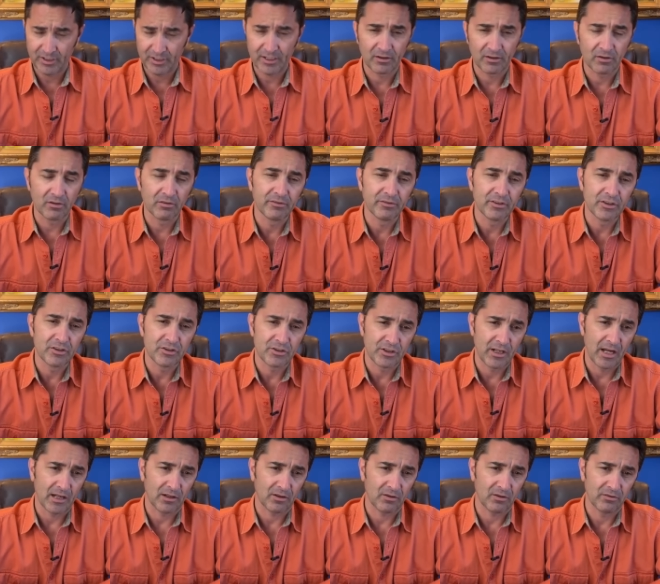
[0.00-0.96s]

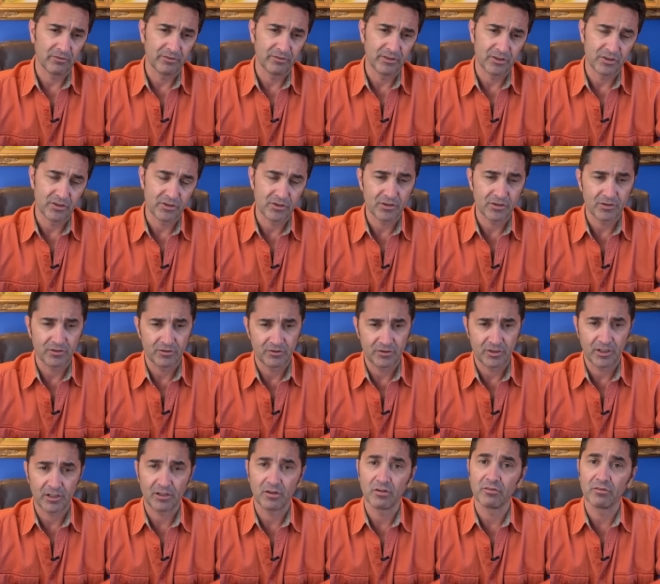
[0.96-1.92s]
Jerkovic, Garkovic,
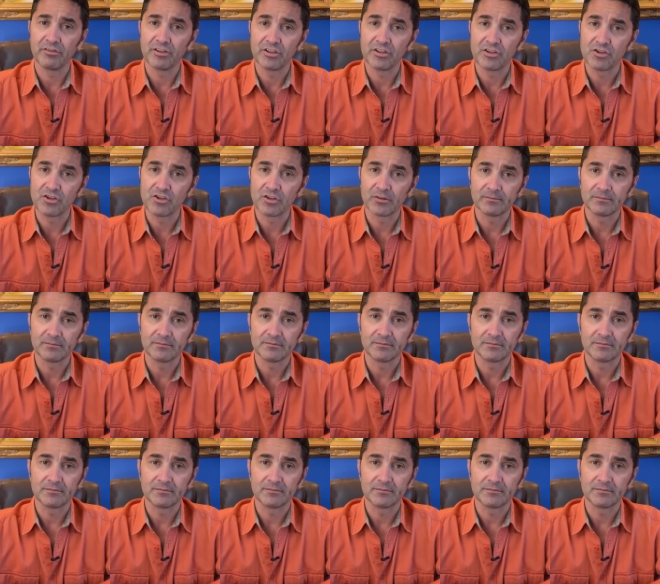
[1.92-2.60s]
Jerkovic